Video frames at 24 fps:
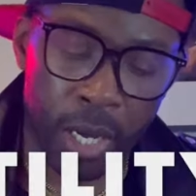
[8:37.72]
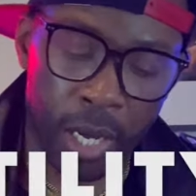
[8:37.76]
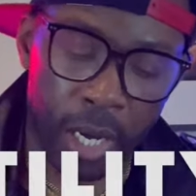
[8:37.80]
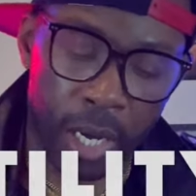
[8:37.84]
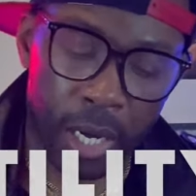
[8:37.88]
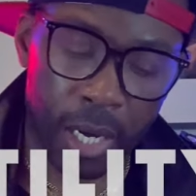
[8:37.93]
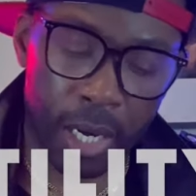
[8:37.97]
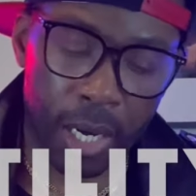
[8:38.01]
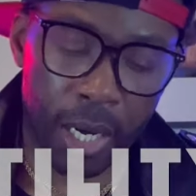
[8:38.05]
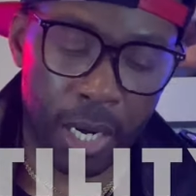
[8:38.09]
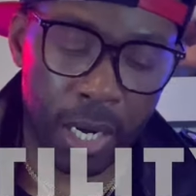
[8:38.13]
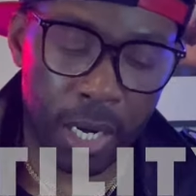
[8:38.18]

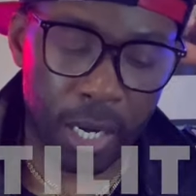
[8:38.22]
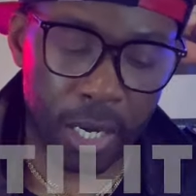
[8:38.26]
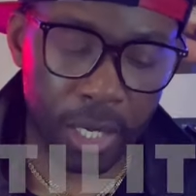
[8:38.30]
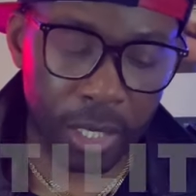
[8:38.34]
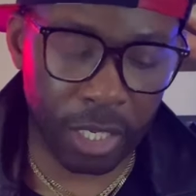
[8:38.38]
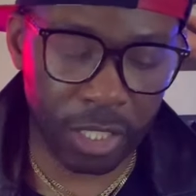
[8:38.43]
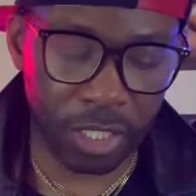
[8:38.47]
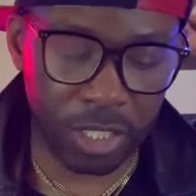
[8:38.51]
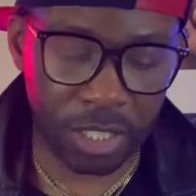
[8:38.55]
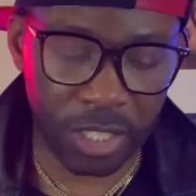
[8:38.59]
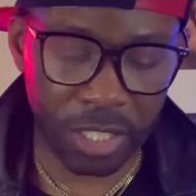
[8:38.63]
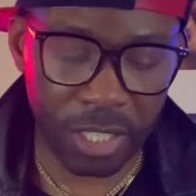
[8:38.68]

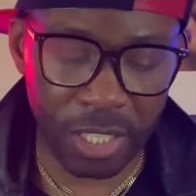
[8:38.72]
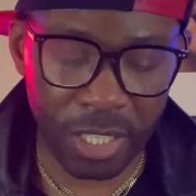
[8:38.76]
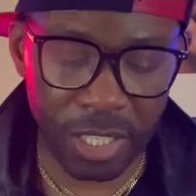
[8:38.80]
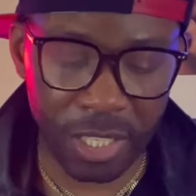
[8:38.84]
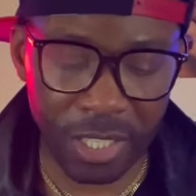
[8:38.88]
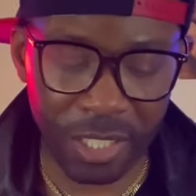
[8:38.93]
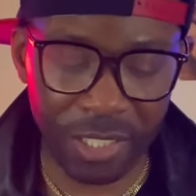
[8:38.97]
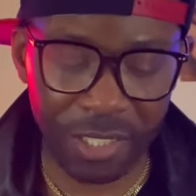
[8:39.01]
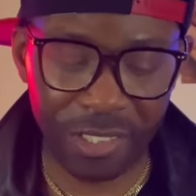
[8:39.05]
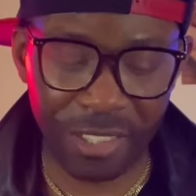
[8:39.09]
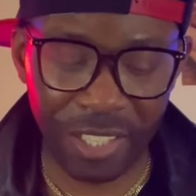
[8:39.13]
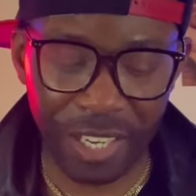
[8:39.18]
Let's
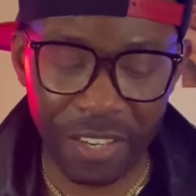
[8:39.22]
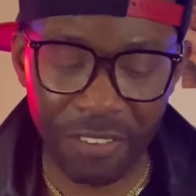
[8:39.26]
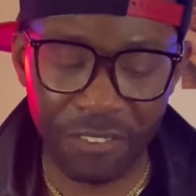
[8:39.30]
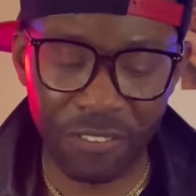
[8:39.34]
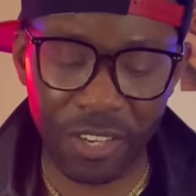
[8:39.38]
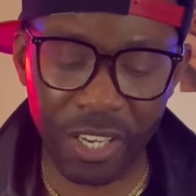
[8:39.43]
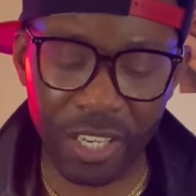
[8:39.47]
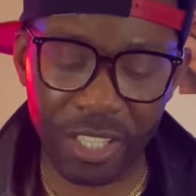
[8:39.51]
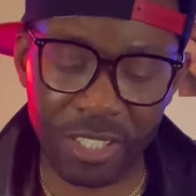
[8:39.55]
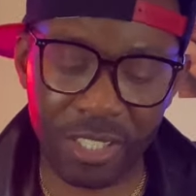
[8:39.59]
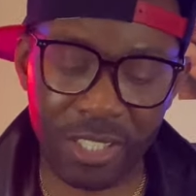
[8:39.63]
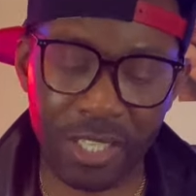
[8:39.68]
see.
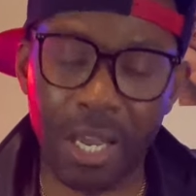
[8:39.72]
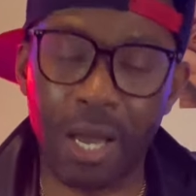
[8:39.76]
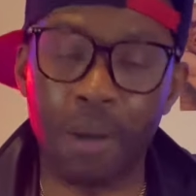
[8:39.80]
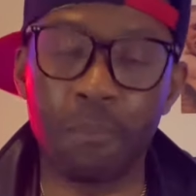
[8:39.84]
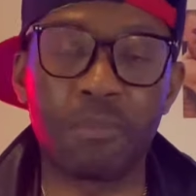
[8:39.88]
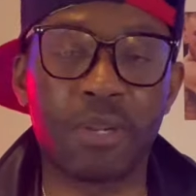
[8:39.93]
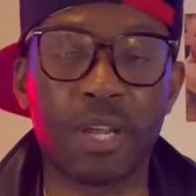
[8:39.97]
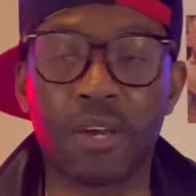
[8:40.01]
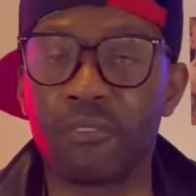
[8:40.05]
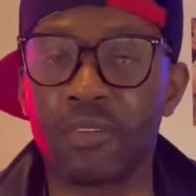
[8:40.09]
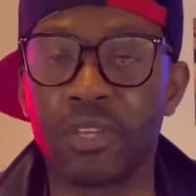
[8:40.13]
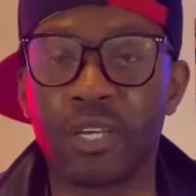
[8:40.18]
Defense.
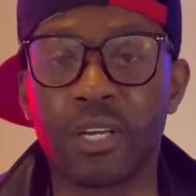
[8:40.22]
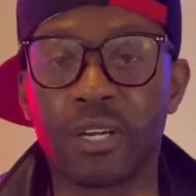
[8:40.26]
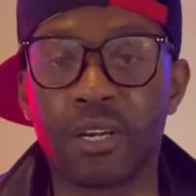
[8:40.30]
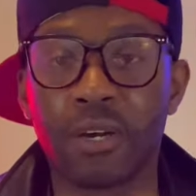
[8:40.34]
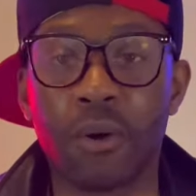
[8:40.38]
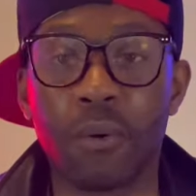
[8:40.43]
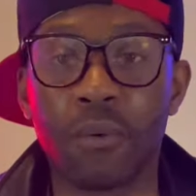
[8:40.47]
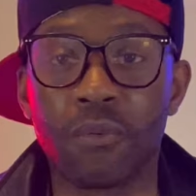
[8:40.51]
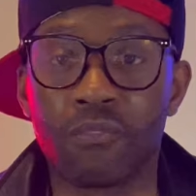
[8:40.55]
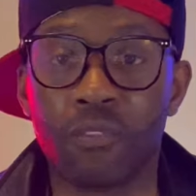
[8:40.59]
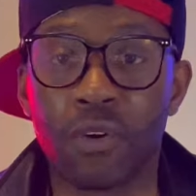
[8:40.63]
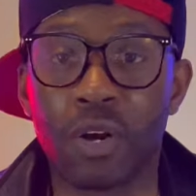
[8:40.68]
I'm definitely going to
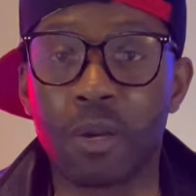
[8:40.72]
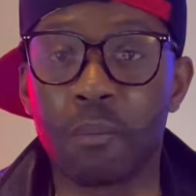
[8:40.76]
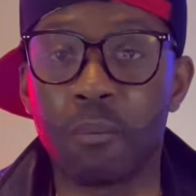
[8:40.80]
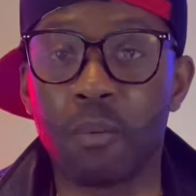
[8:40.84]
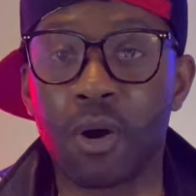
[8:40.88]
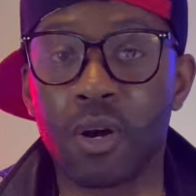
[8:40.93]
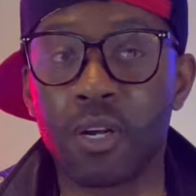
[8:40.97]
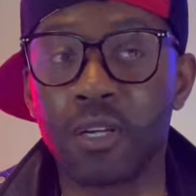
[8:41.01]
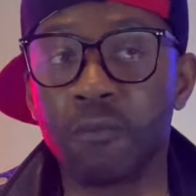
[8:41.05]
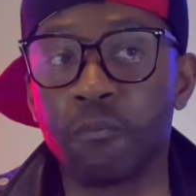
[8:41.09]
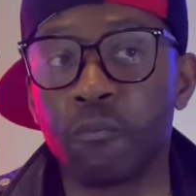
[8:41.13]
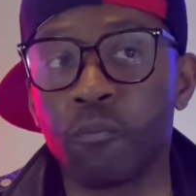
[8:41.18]
go with Frank
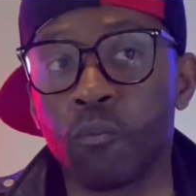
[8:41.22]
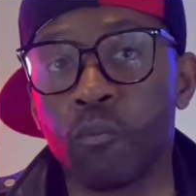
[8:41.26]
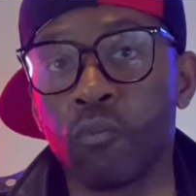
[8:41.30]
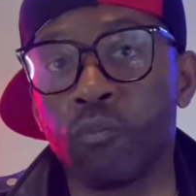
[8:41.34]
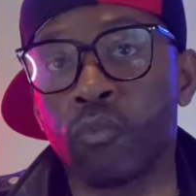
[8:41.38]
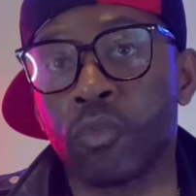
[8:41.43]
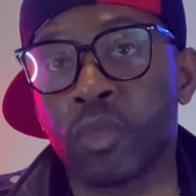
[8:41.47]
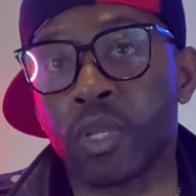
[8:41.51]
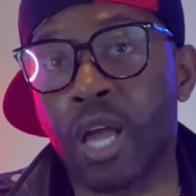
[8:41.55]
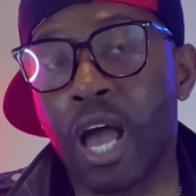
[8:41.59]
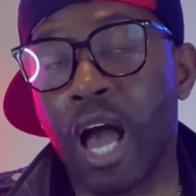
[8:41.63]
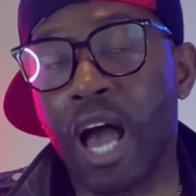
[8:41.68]
Martin.
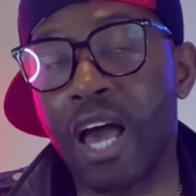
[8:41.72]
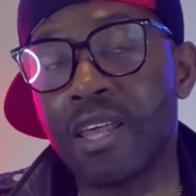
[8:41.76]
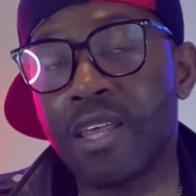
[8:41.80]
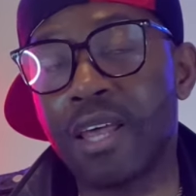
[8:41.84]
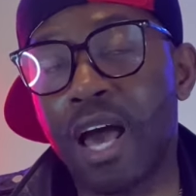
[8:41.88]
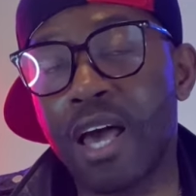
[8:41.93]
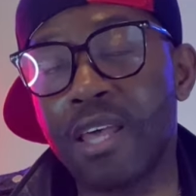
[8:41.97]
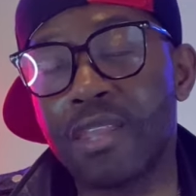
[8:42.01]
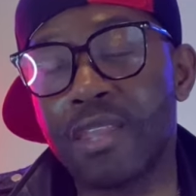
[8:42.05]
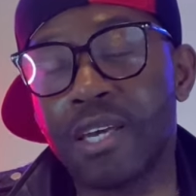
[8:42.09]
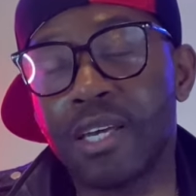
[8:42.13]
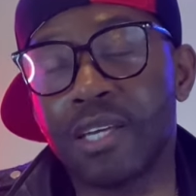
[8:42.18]

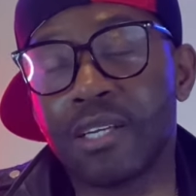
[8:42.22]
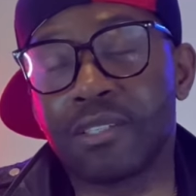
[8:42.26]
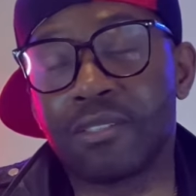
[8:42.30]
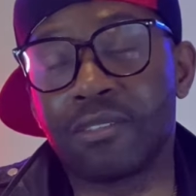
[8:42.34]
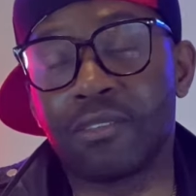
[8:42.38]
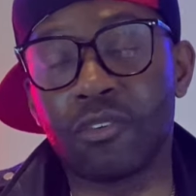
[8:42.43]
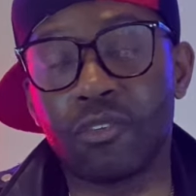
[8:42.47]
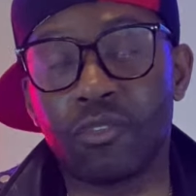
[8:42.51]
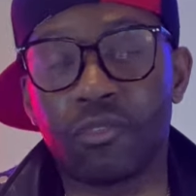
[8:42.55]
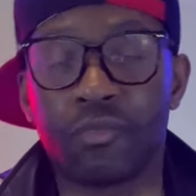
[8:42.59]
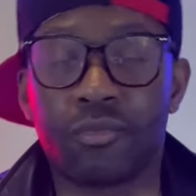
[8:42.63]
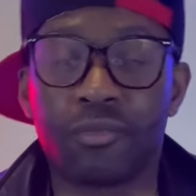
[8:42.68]
I think
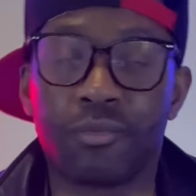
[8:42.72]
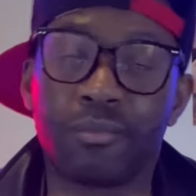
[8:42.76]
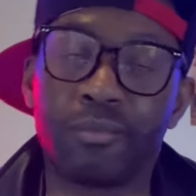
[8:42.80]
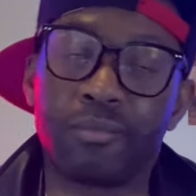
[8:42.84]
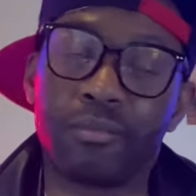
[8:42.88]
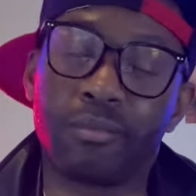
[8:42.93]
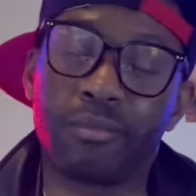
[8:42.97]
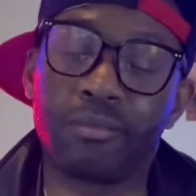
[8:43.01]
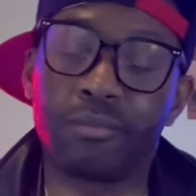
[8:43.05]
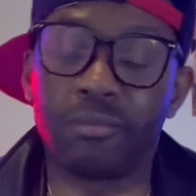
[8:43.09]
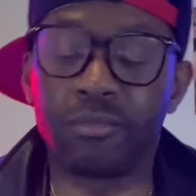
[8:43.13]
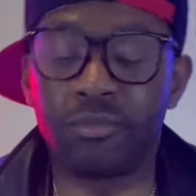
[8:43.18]

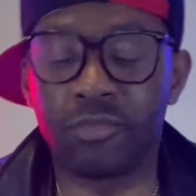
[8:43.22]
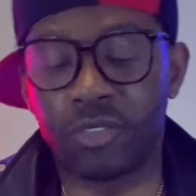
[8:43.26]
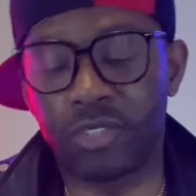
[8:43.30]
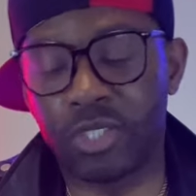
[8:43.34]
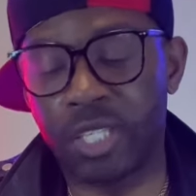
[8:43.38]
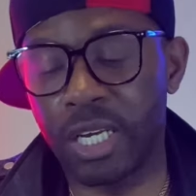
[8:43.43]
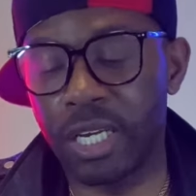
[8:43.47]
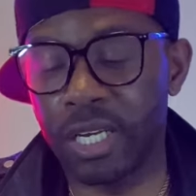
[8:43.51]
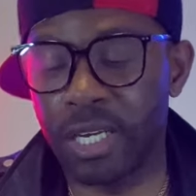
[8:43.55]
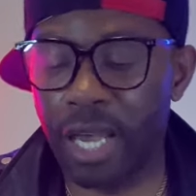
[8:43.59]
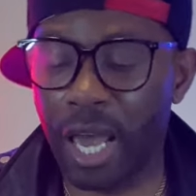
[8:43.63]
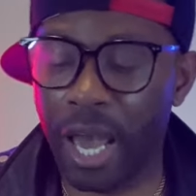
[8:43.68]

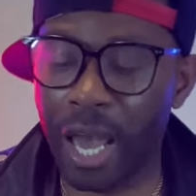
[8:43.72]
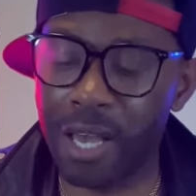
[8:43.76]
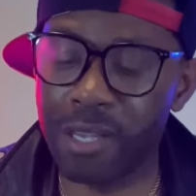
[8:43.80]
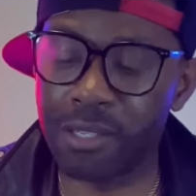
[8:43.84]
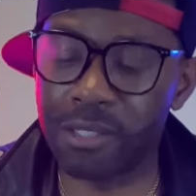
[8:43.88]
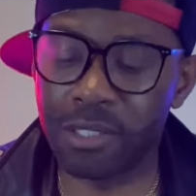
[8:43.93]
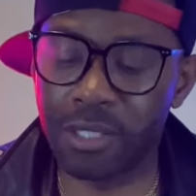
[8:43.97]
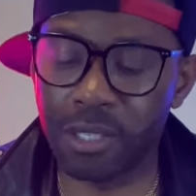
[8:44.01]
Tank has